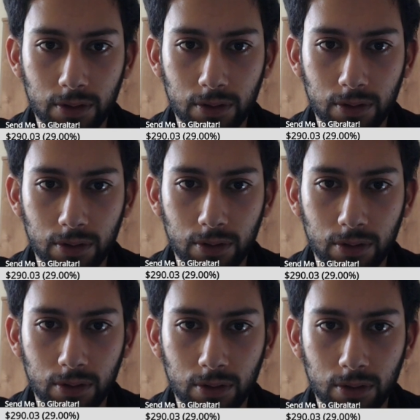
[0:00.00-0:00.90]

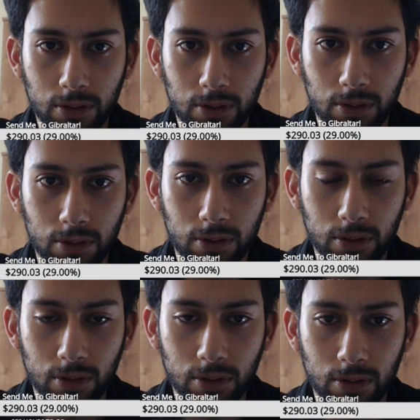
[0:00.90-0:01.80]

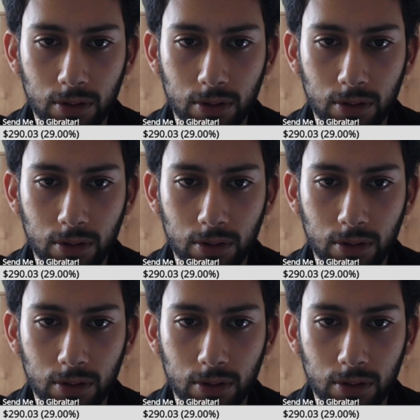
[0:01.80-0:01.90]
(no one is talking)